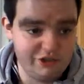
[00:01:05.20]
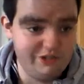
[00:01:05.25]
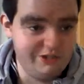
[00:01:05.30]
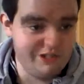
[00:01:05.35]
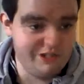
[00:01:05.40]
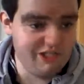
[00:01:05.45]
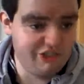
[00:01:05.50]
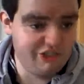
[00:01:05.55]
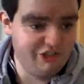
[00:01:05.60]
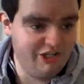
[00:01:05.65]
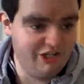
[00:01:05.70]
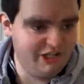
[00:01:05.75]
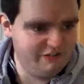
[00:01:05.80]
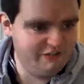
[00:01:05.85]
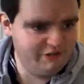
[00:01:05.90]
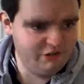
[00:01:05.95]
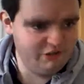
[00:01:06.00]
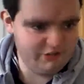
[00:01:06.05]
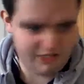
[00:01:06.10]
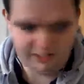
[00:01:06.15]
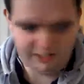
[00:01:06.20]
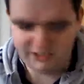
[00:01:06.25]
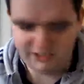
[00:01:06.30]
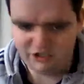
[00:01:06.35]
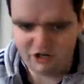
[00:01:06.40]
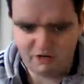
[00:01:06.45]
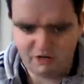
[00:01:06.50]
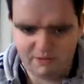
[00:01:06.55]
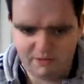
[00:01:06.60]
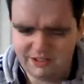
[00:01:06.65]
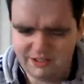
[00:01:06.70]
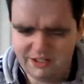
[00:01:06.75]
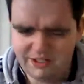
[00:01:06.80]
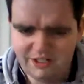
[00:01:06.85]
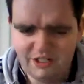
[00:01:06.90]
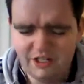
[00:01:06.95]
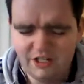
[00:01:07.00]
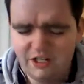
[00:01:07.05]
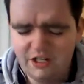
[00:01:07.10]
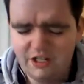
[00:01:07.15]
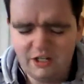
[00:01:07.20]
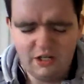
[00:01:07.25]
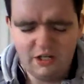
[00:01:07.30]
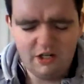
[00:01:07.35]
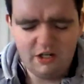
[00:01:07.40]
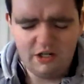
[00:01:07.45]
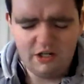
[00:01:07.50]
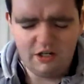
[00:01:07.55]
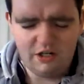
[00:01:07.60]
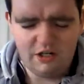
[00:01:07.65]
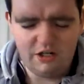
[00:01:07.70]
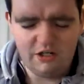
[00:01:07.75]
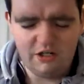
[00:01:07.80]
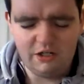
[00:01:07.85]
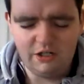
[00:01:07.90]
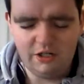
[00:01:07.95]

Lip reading: literally a few seconds ago, but oh,